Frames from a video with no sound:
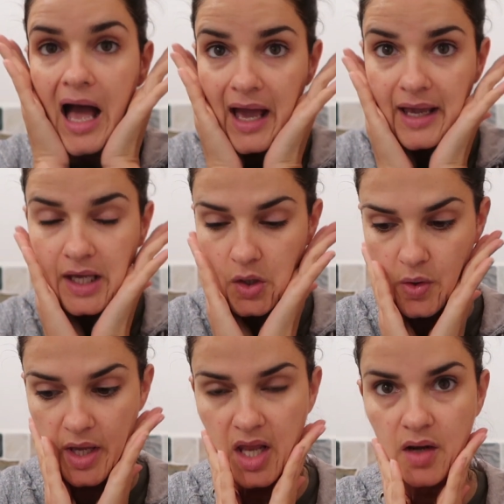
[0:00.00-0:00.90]
I
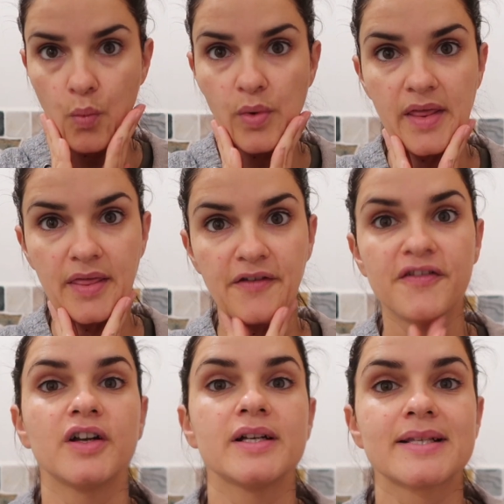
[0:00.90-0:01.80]
go in with the
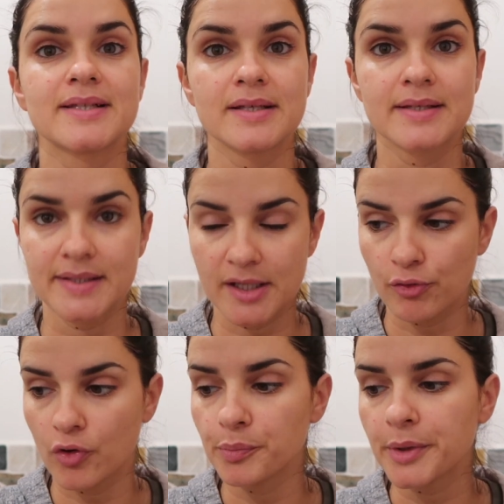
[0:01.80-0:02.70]
first
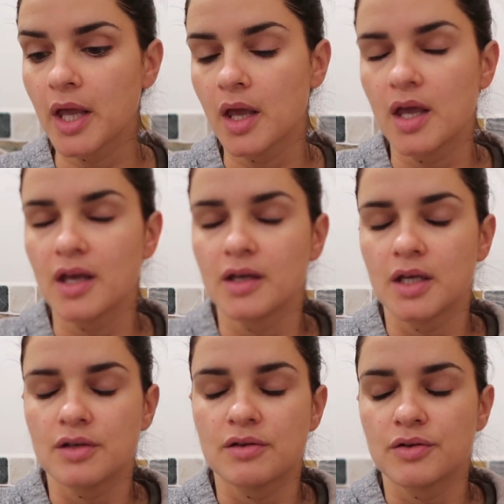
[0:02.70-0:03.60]
serum.
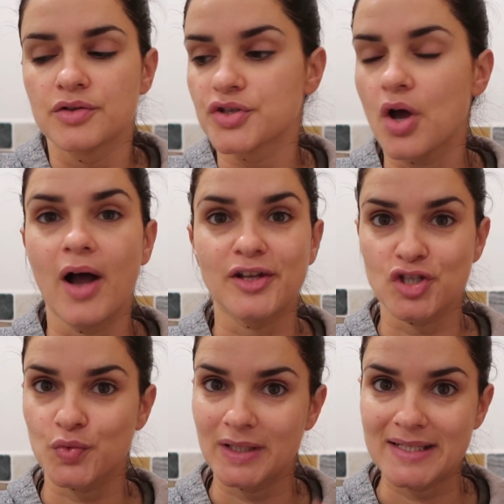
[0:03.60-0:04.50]
So I
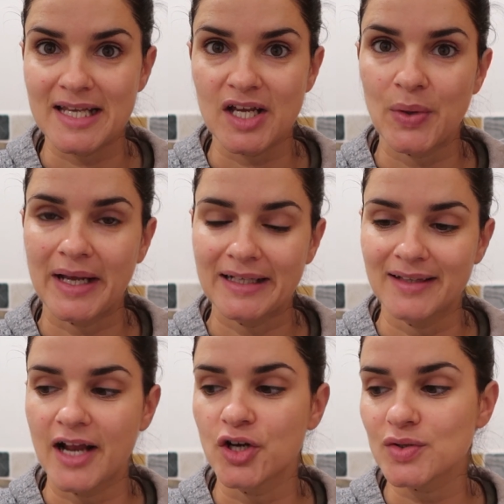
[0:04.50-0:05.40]
just want to say quickly
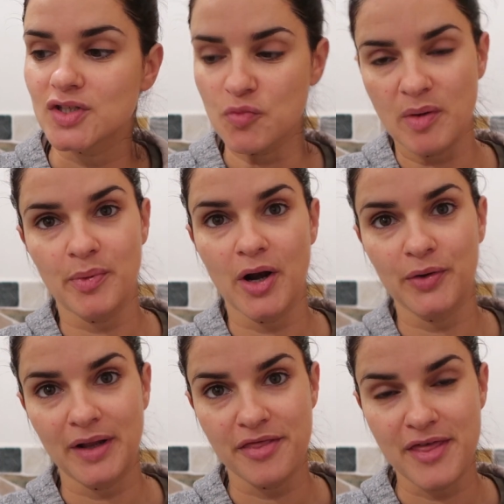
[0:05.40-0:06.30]
that I know some people are
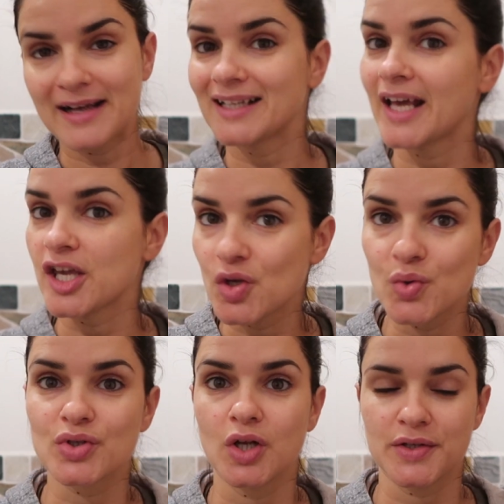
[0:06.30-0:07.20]
going to think that I
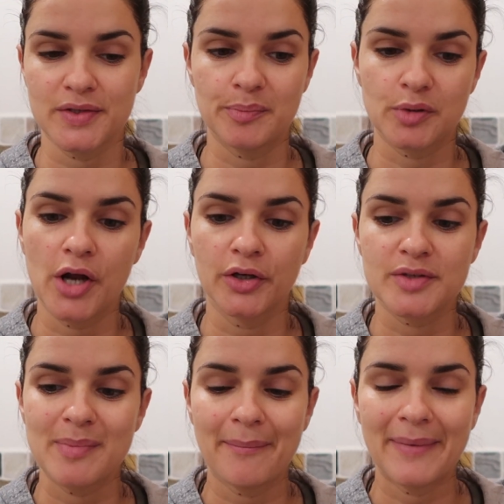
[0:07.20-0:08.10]
use lots of
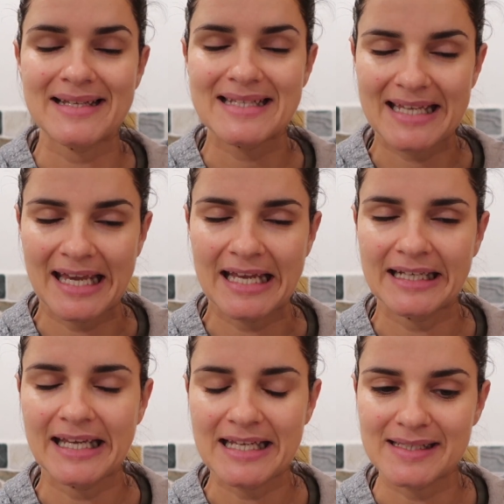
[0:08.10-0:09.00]
products. My
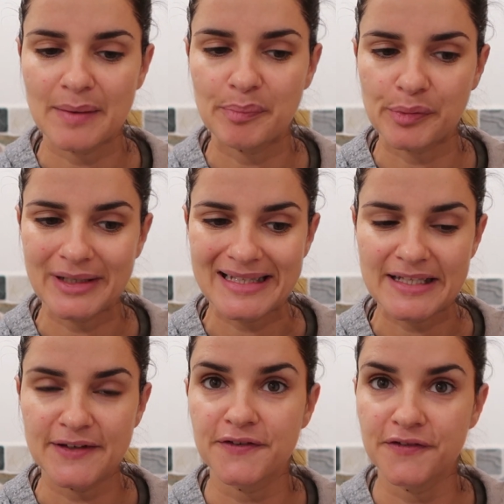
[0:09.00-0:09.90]
skin is
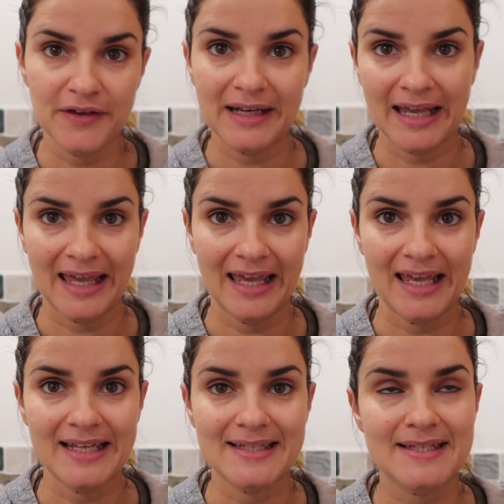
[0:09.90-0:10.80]
pretty
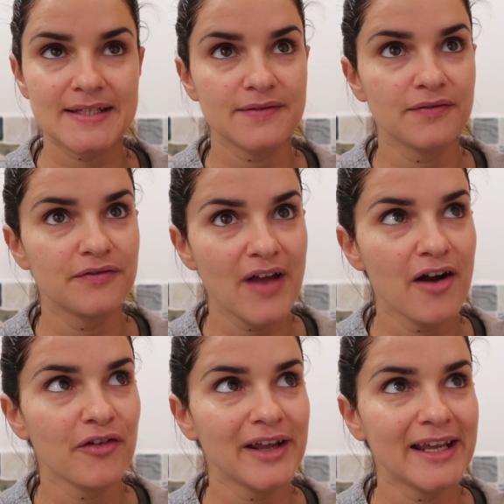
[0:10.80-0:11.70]
finicky. It's
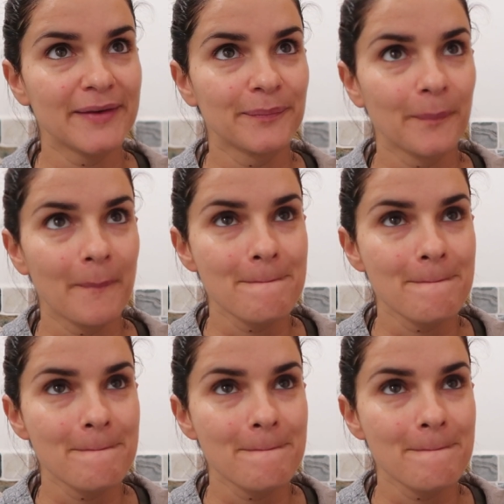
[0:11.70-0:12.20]
very